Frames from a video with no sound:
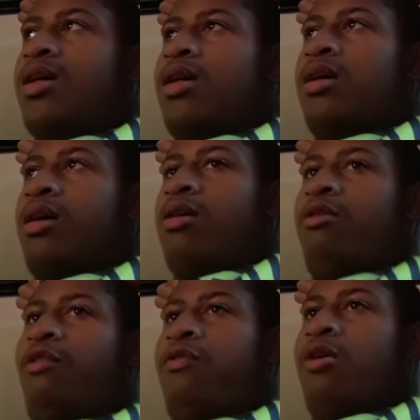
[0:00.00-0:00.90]
goes
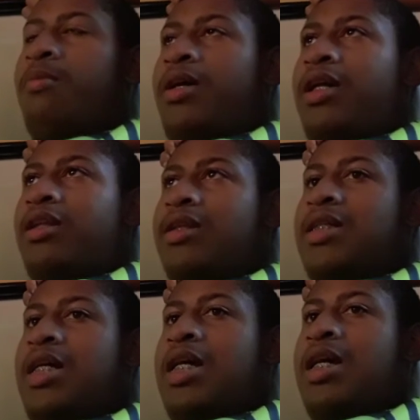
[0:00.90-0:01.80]
form and get the
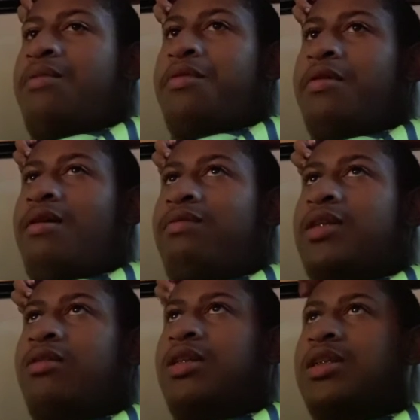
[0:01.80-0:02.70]
team. You have Tony
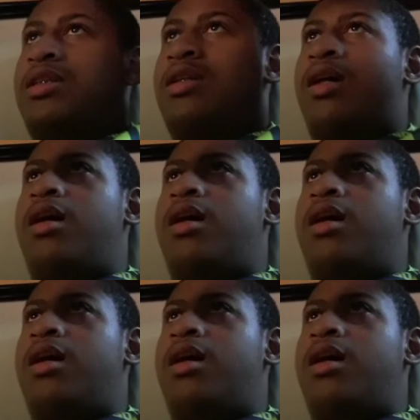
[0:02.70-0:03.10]
Stark.